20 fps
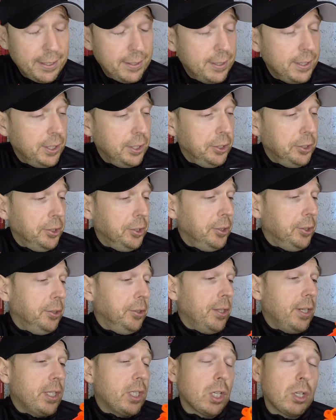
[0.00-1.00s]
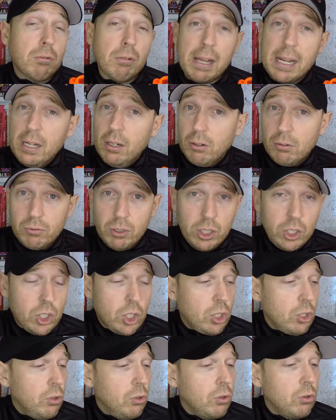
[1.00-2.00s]
odd. It's a great long run
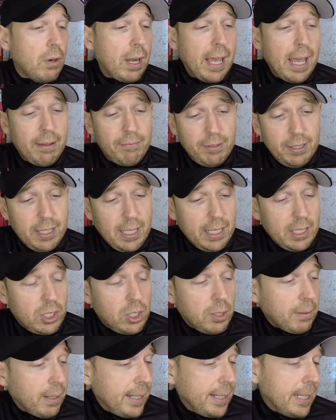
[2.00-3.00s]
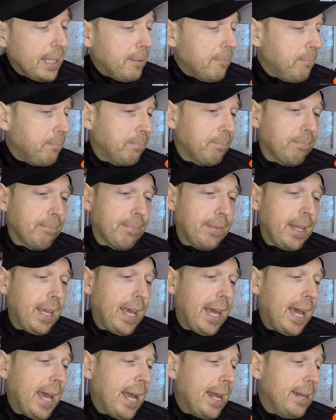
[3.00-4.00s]
shoe, great everyday trainer,
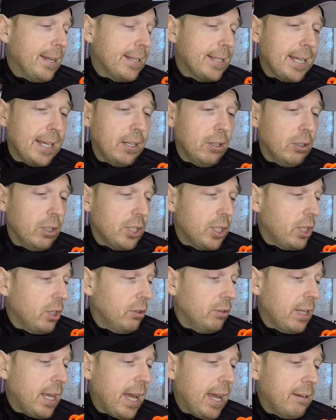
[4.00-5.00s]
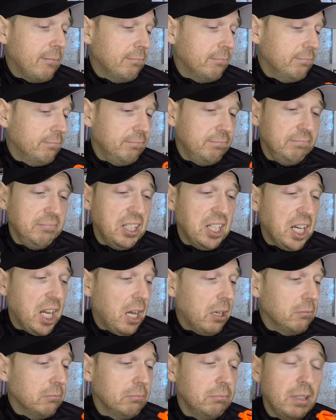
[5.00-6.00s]
and the technology on that, you
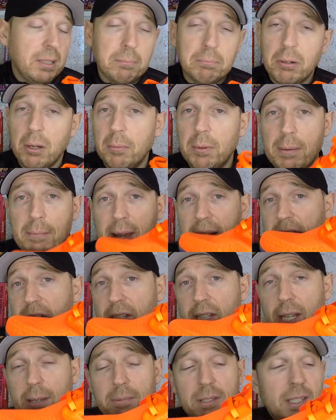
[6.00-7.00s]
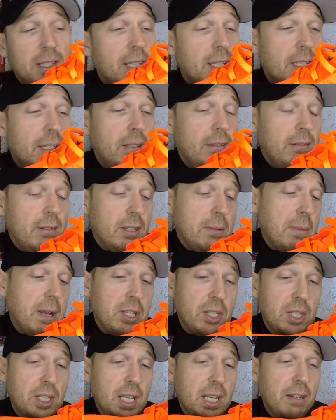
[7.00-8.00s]
know, probably matches up to this as
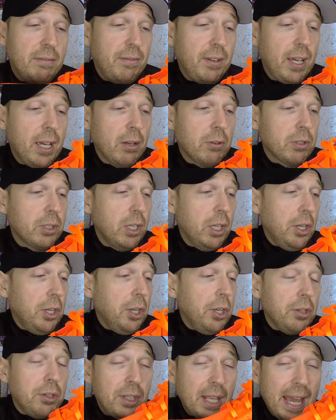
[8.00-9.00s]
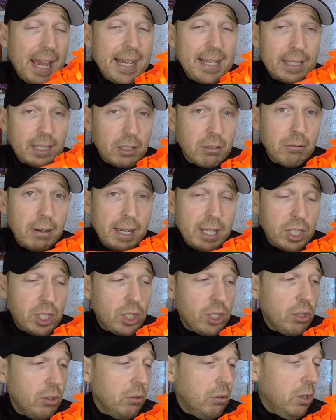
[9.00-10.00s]
much as anything else. That is a great
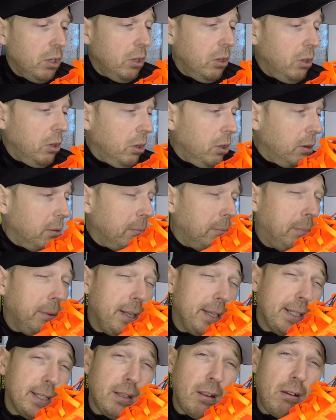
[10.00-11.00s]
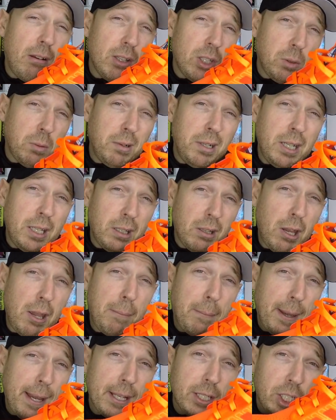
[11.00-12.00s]
shoe, but it's like
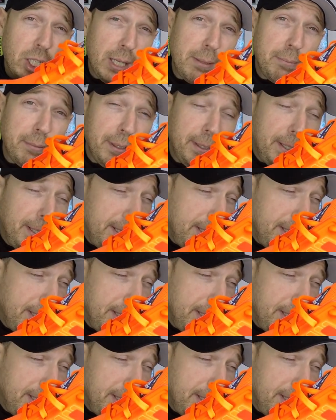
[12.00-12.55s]
£20–30 cheaper than